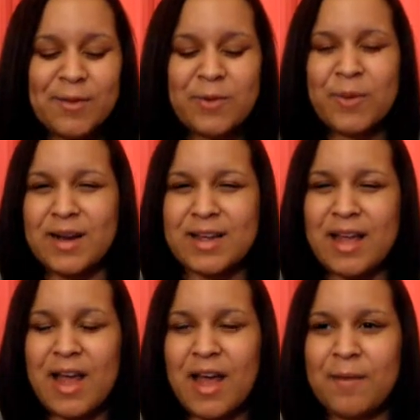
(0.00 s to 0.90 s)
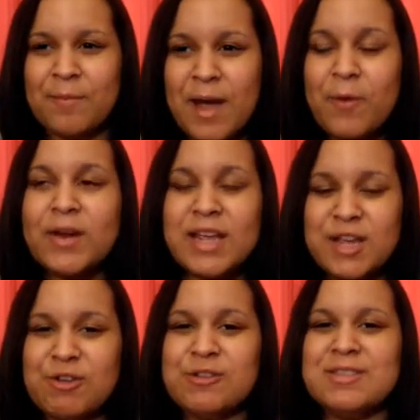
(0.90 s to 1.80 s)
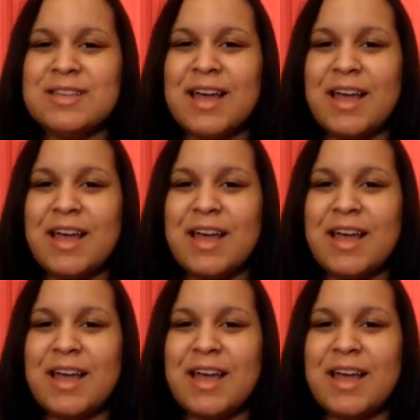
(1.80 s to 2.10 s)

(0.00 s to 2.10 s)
want to use